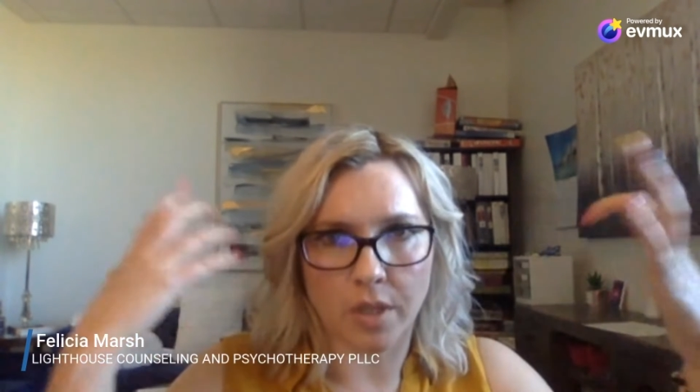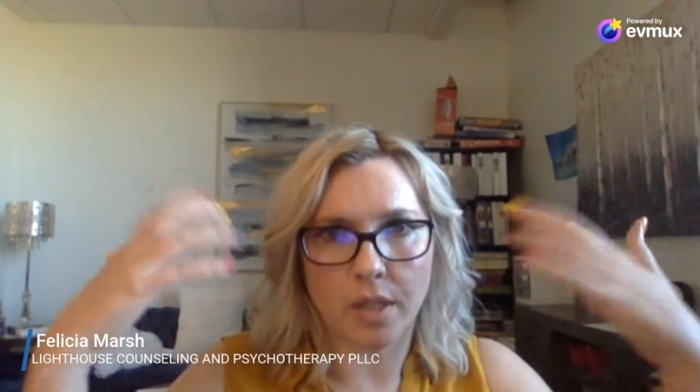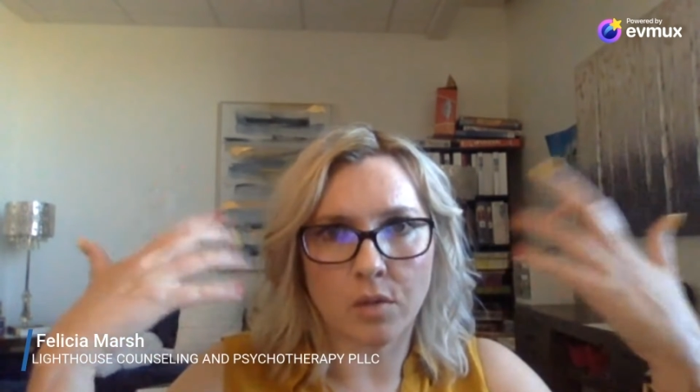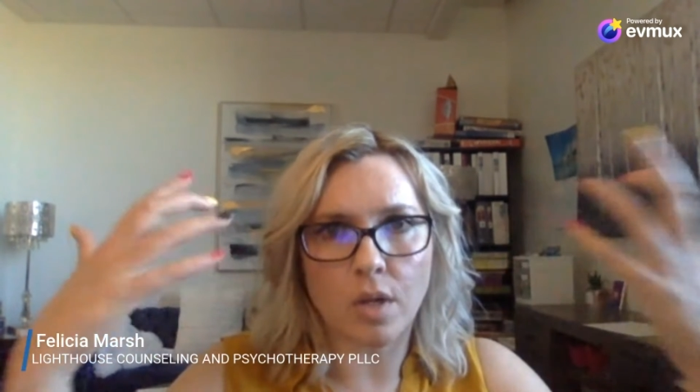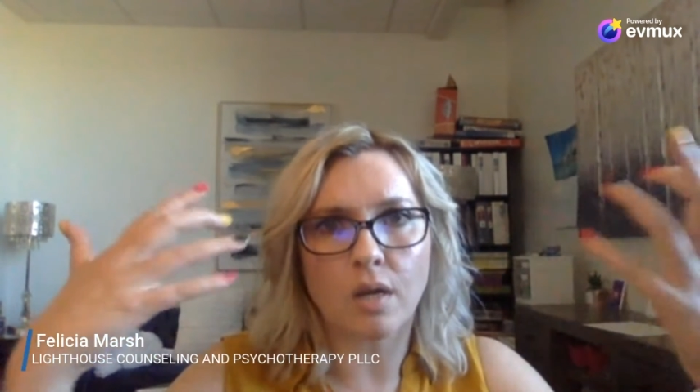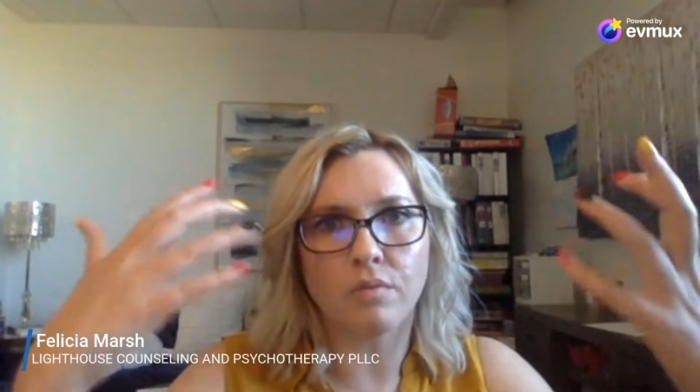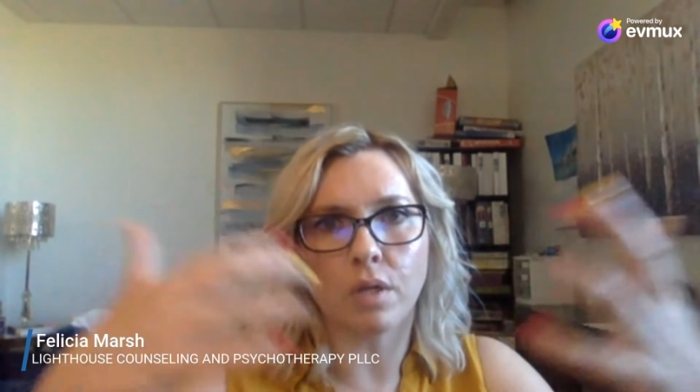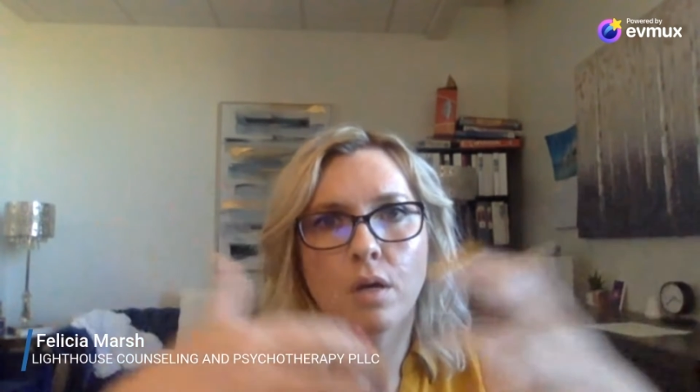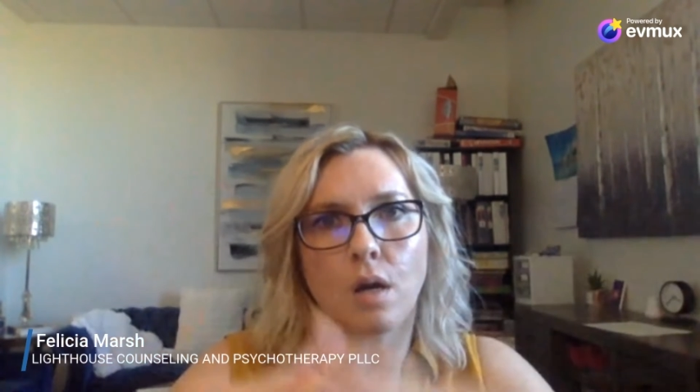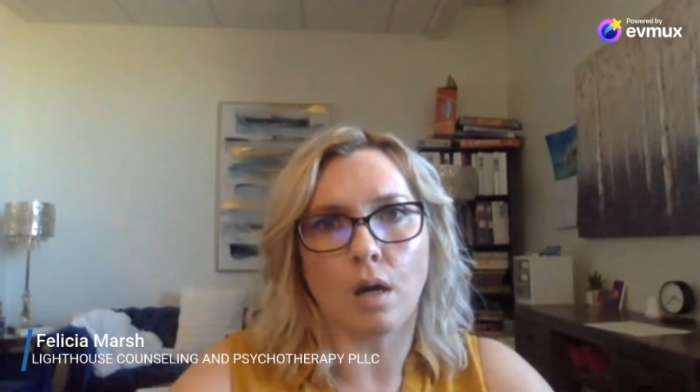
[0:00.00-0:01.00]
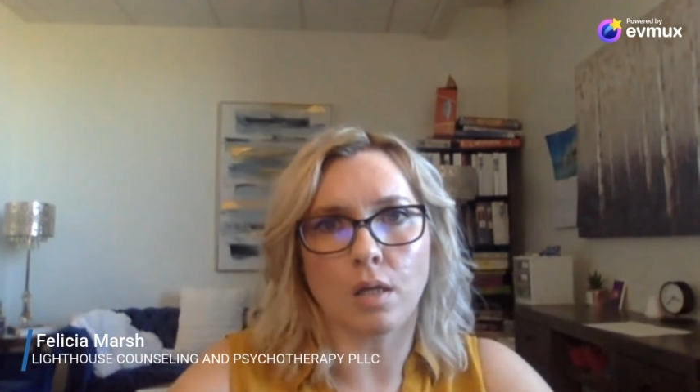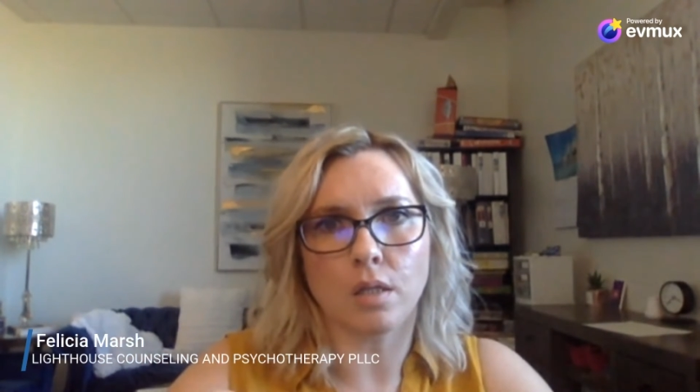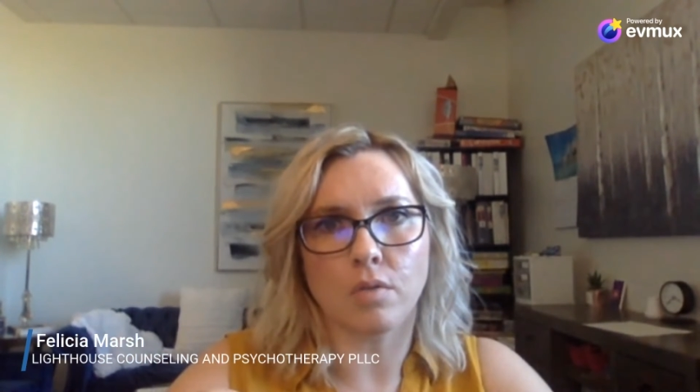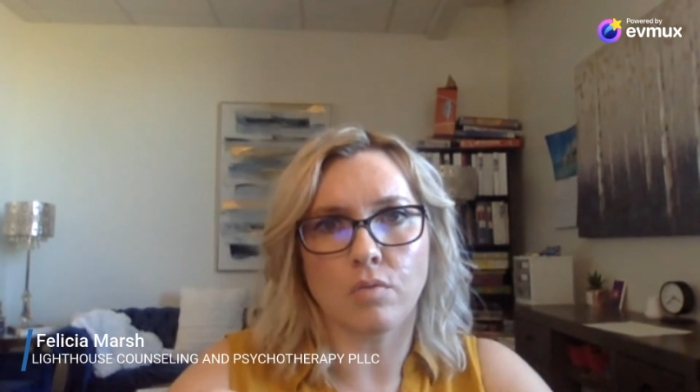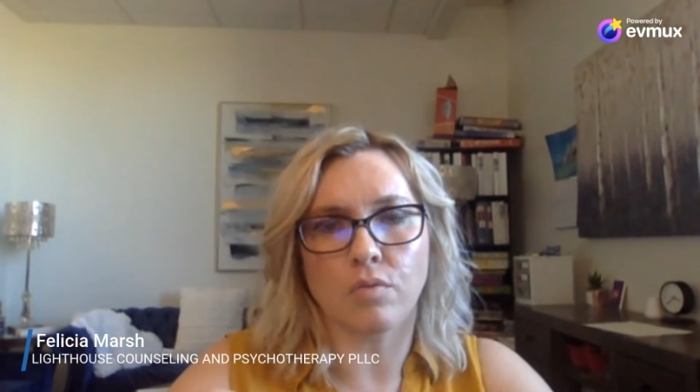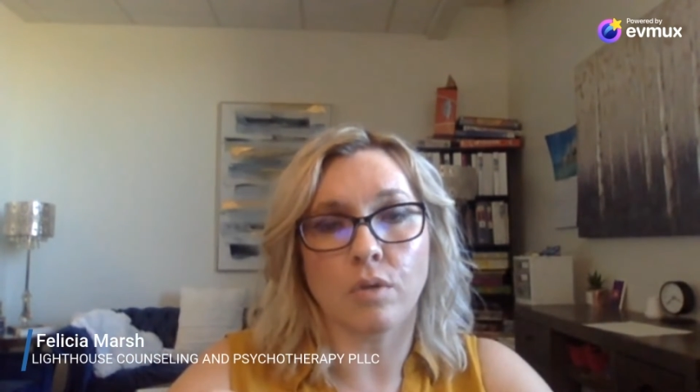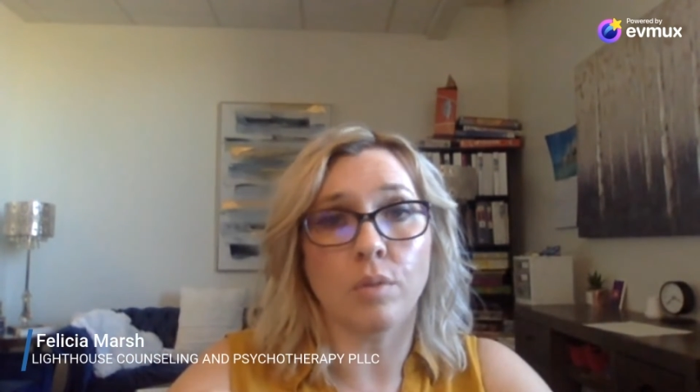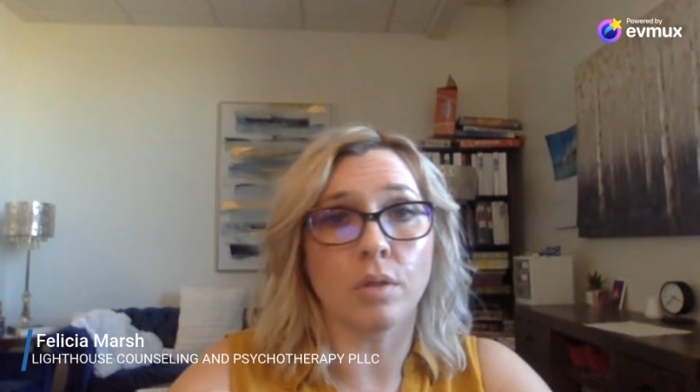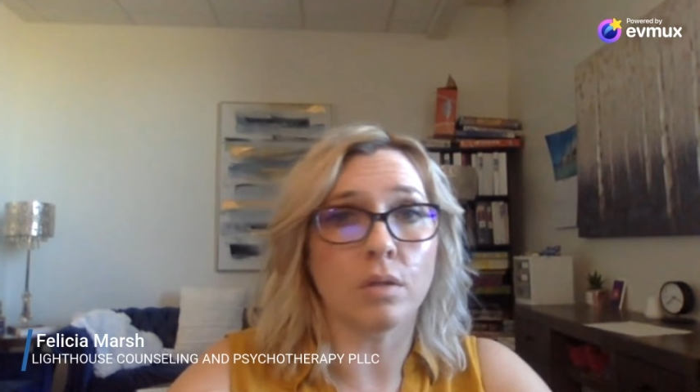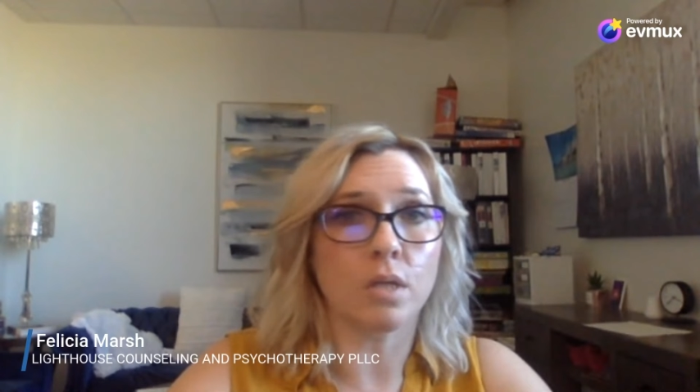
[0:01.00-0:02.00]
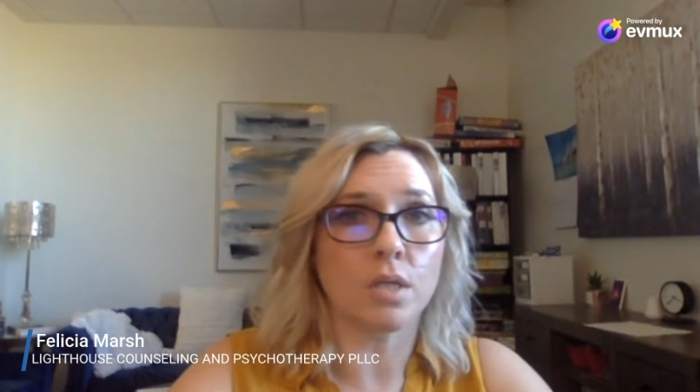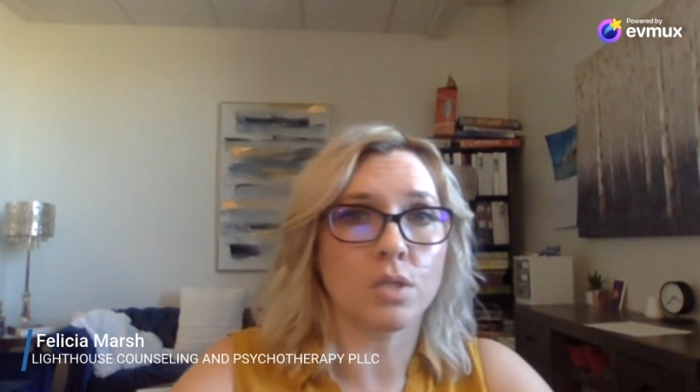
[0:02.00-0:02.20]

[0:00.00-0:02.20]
They don't have the cognitive ability